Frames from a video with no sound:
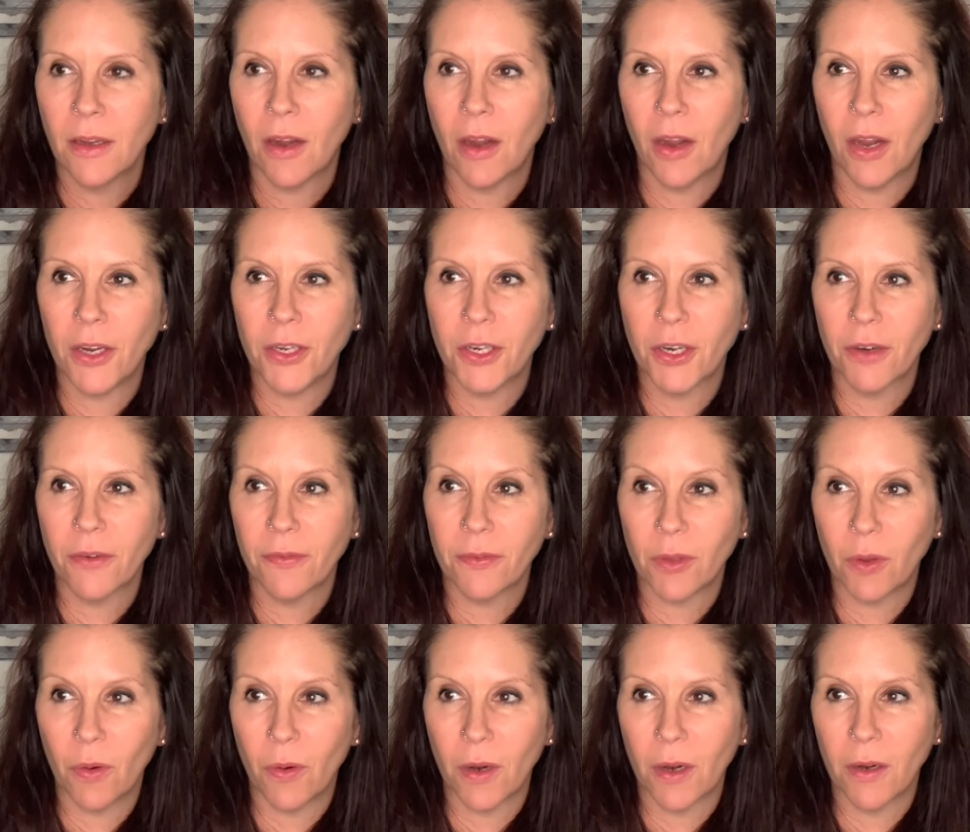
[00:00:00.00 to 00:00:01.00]
on your
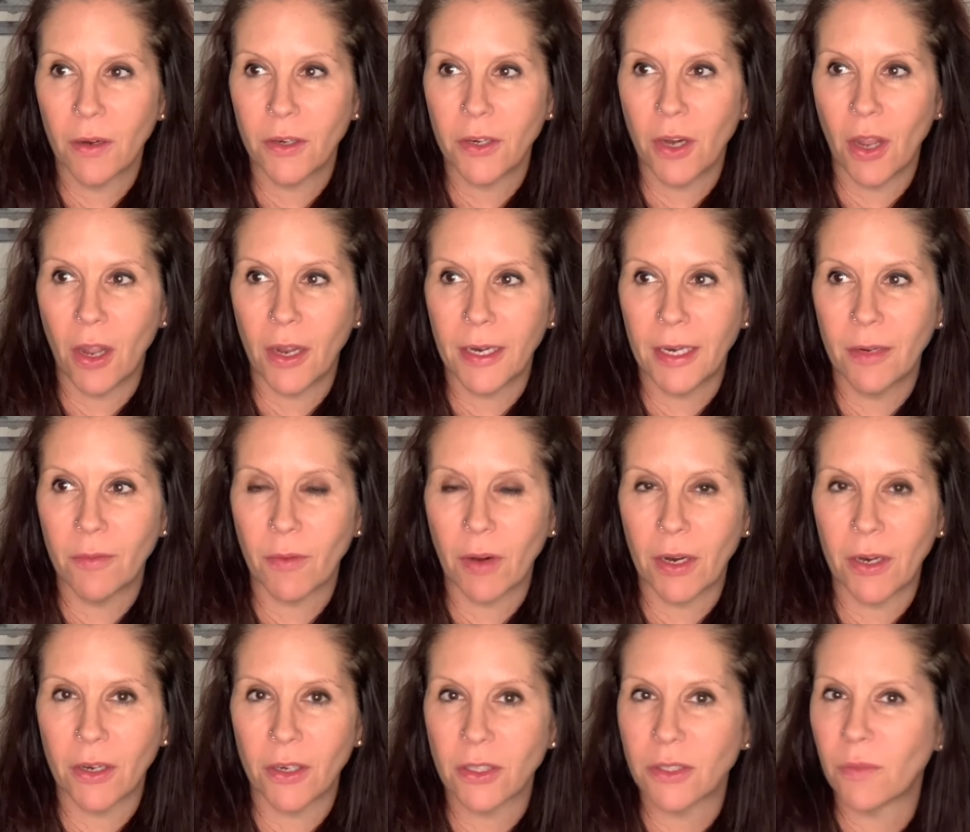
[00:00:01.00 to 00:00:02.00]
floor, not in
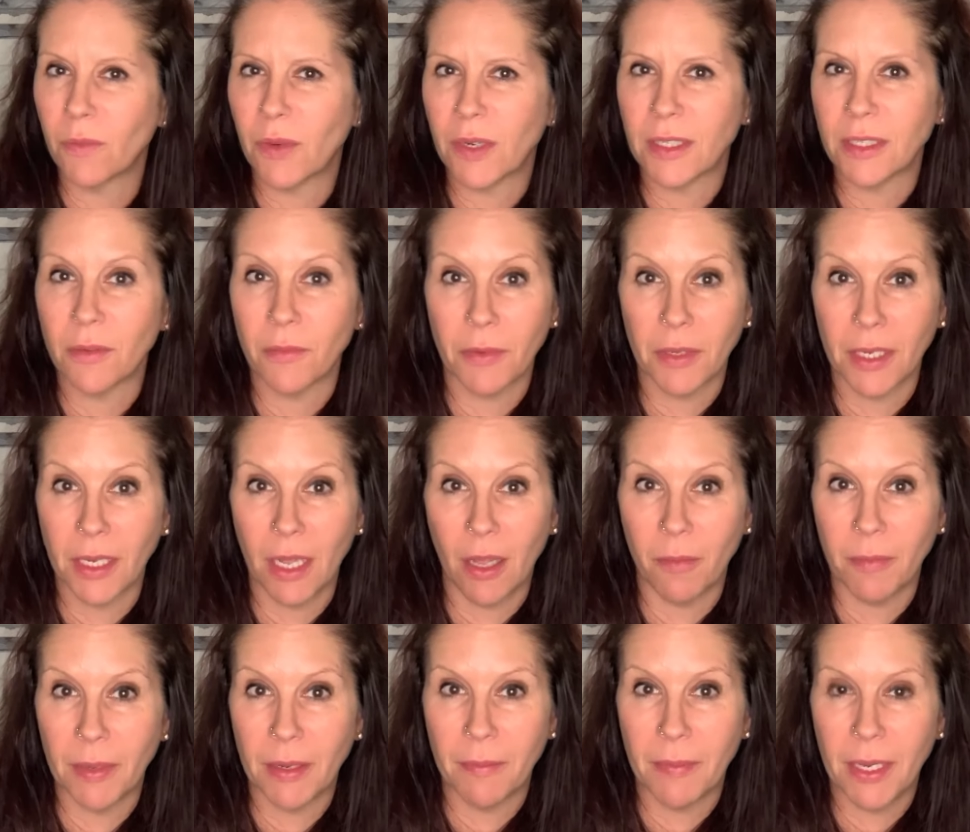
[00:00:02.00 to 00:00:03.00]
runners, wasn't really
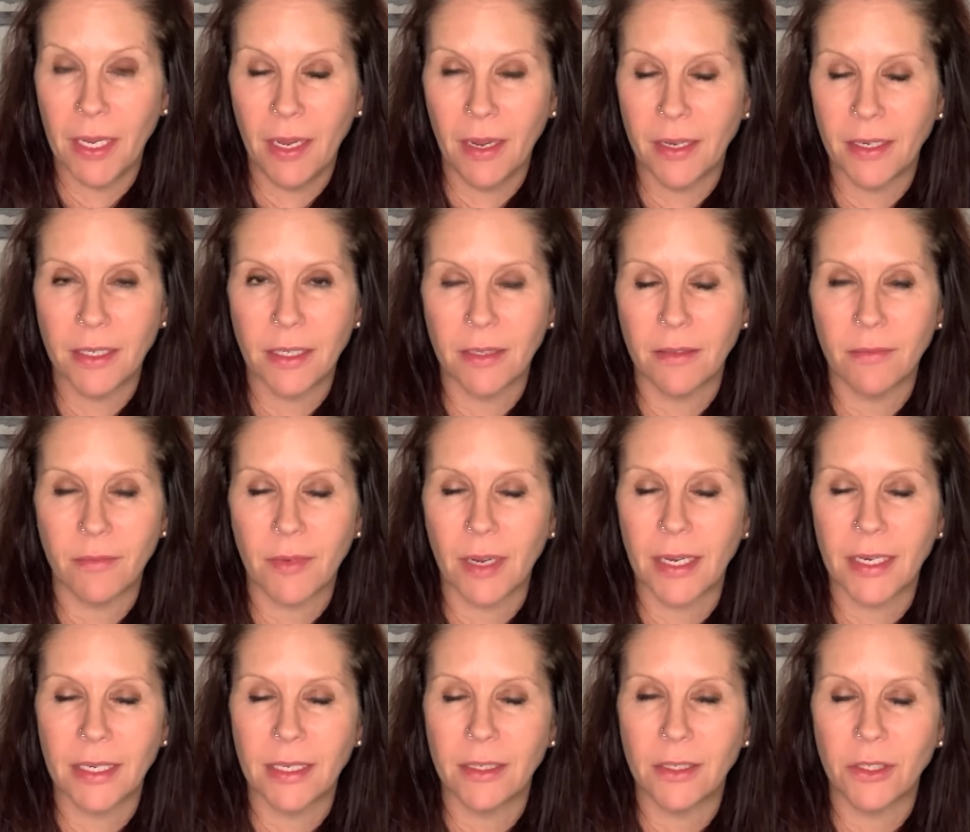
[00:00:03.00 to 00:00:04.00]
helping me. I didn't
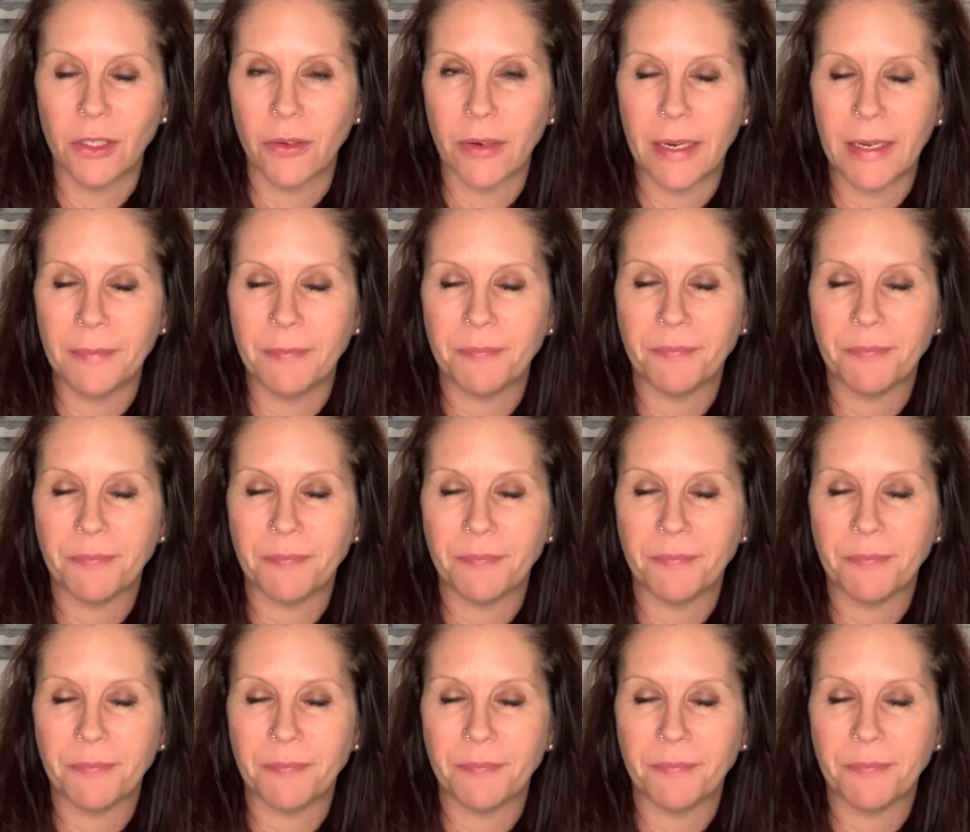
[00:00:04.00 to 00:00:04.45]
enjoy it.